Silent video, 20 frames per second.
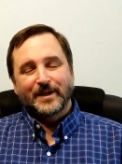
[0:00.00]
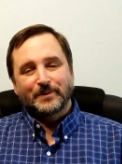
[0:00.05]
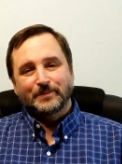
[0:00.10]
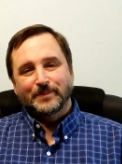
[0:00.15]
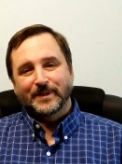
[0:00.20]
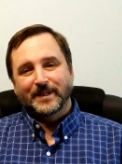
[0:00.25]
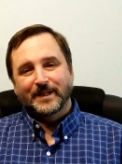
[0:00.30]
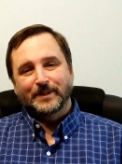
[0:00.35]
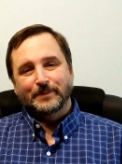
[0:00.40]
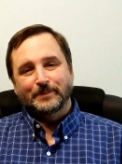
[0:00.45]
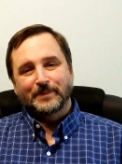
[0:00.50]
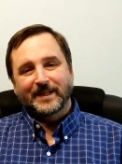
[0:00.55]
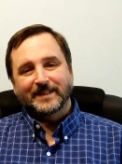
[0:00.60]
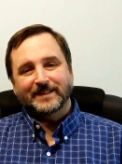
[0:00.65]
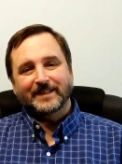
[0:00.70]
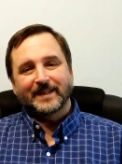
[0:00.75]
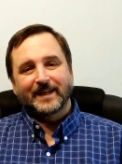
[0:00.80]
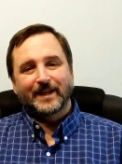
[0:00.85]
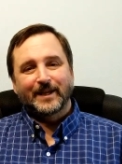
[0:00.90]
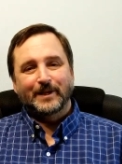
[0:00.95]
But in the
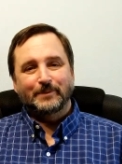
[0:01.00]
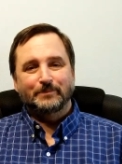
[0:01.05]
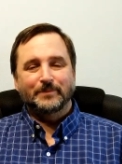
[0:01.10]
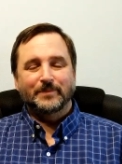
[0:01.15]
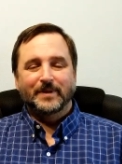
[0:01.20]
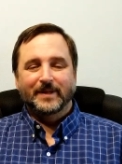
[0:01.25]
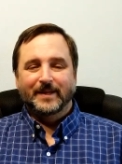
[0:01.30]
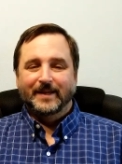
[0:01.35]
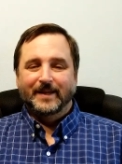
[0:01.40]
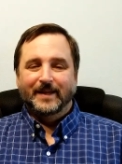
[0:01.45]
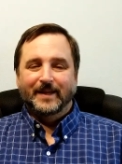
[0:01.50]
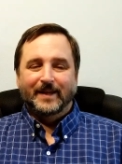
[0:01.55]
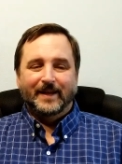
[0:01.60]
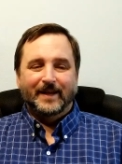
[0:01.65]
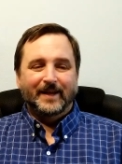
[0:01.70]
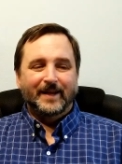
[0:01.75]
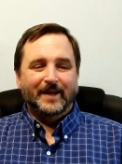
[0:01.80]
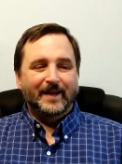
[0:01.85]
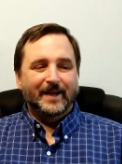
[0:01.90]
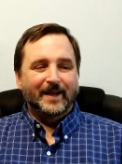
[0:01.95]
meantime,
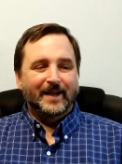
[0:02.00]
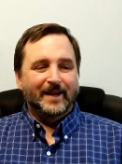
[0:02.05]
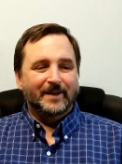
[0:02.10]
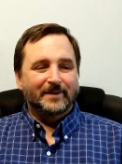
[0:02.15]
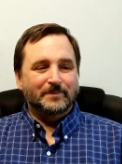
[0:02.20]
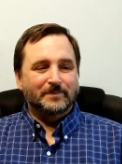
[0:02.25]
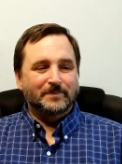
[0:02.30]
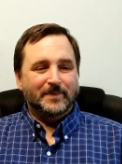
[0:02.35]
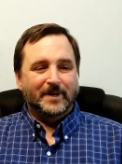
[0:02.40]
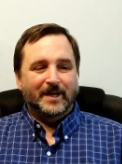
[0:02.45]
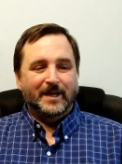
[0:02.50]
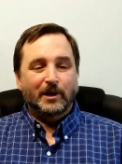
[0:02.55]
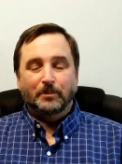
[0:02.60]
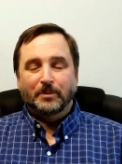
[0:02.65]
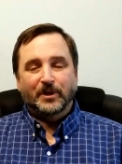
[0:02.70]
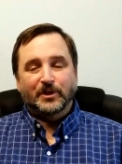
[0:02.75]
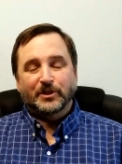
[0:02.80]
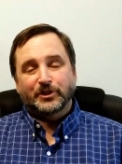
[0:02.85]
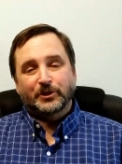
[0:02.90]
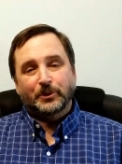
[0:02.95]
I hope
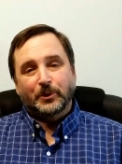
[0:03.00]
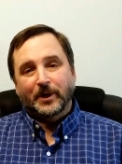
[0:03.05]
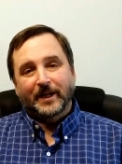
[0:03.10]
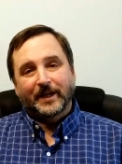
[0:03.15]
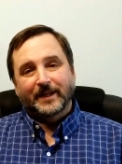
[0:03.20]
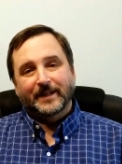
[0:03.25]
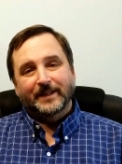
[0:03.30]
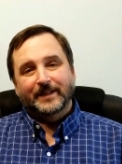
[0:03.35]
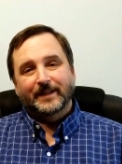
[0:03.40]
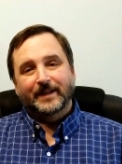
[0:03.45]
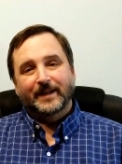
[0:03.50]
you enjoy it.